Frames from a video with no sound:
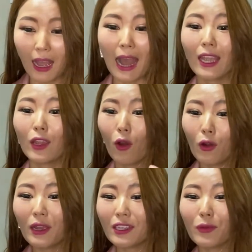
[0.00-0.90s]
I Aww.
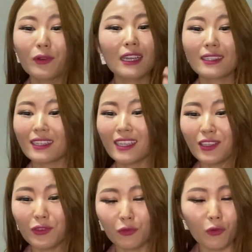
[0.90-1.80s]
always wanna see
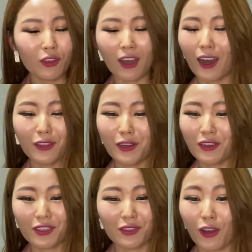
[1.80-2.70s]
you what
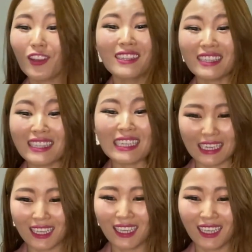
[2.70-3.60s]
others don't
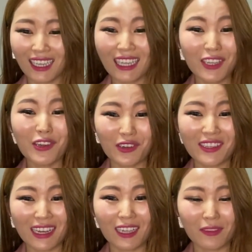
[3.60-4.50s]
see in
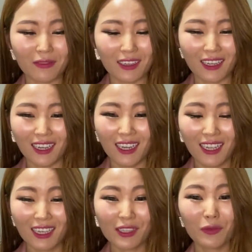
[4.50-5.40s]
yourself.
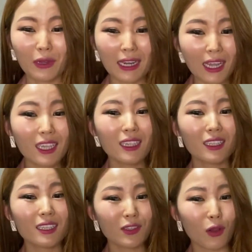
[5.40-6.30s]
Because when I
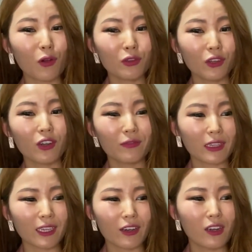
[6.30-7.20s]
saw your
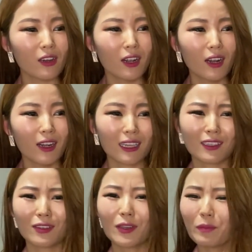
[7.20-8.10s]
video, like
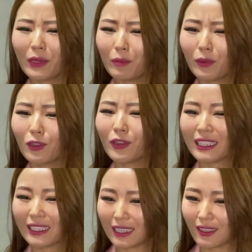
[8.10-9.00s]
some people
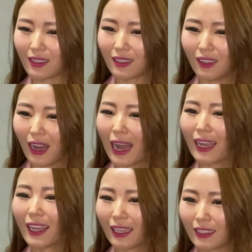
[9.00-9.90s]
critics, I
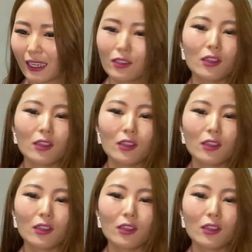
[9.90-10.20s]
can tell mm-hmm.